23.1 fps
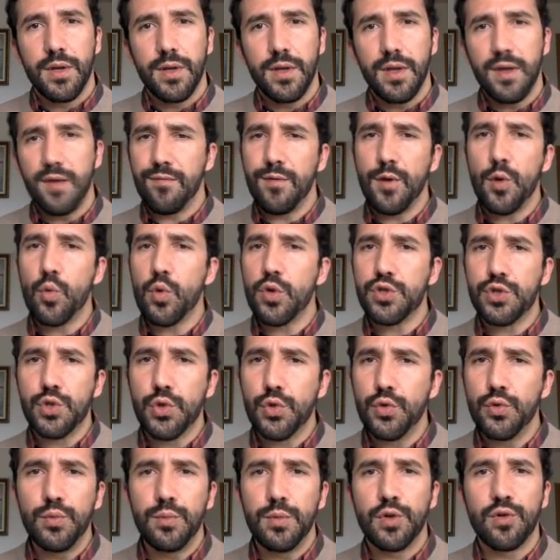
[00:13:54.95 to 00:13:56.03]
If you want to
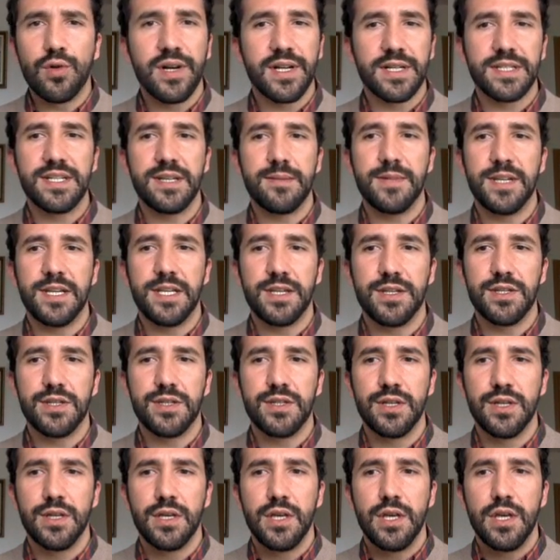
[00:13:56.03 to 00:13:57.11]
do more activities,
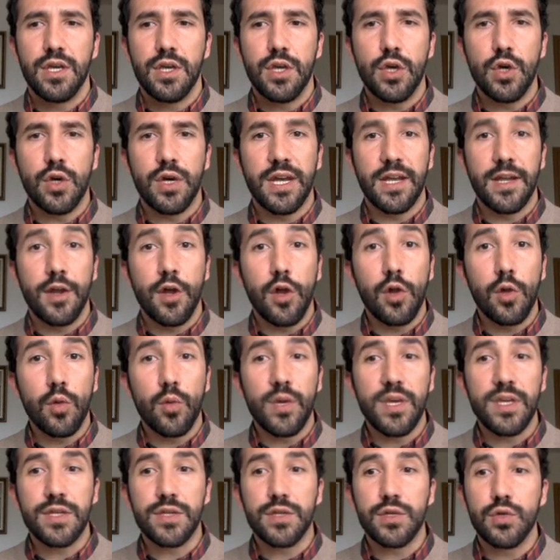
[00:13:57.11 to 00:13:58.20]
you can
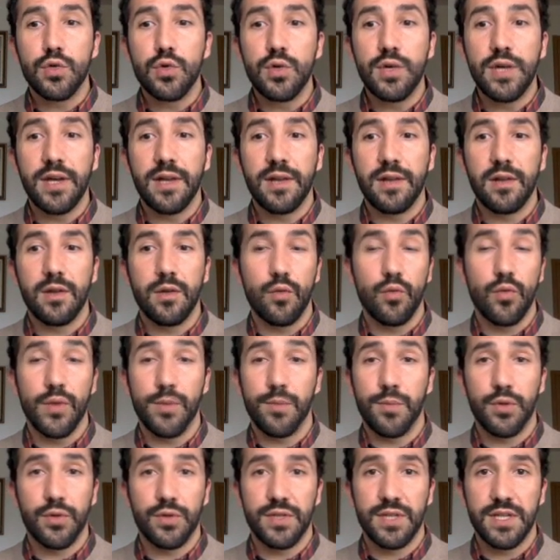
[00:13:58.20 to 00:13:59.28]
always Google
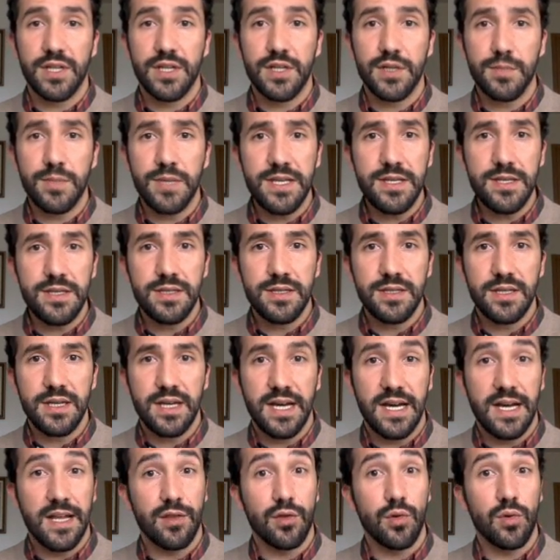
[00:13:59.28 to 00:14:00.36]
reported speech
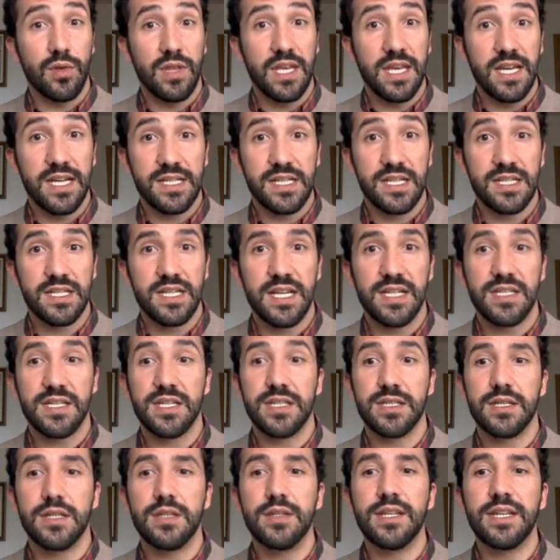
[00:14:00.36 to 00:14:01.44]
and do the
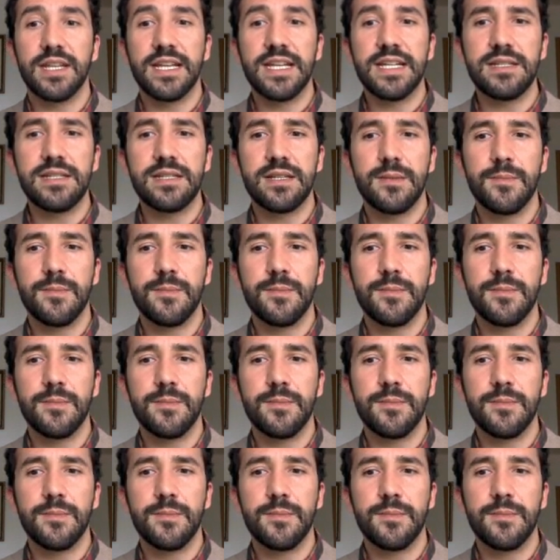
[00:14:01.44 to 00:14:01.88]
exercises on the net.